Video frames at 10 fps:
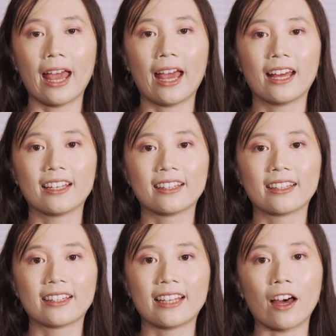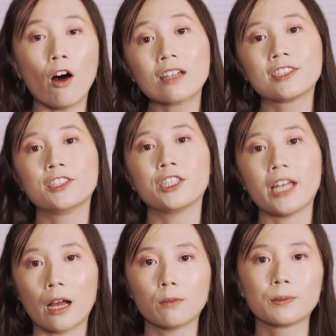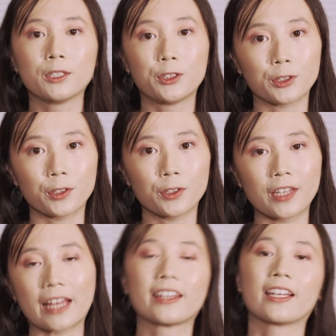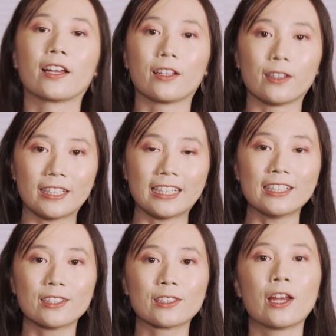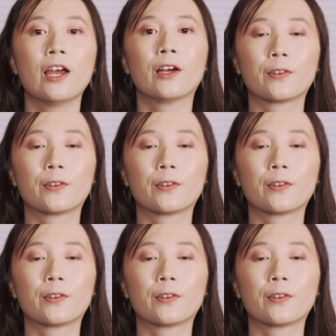and the oxygen helps ensure that the yeast